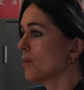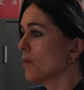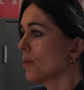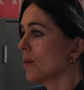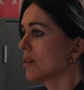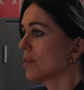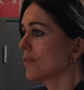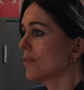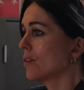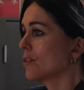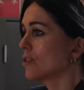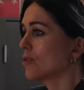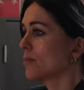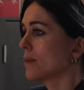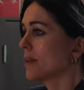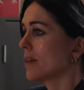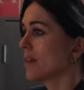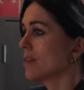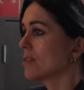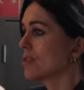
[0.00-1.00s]
a world of
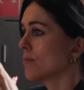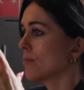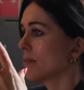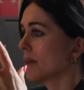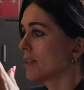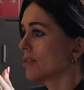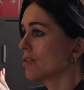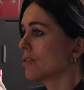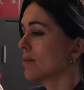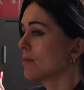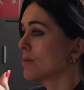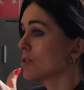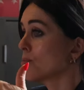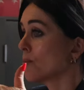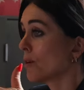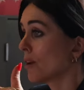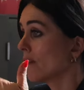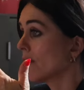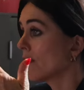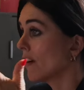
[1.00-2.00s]
entrepreneurs or big dreamers,
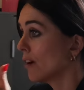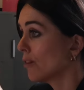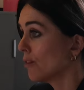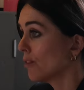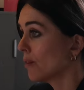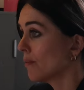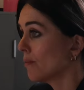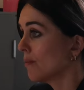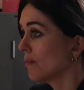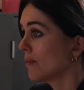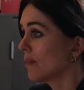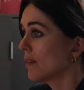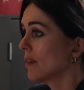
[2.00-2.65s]
but I find them.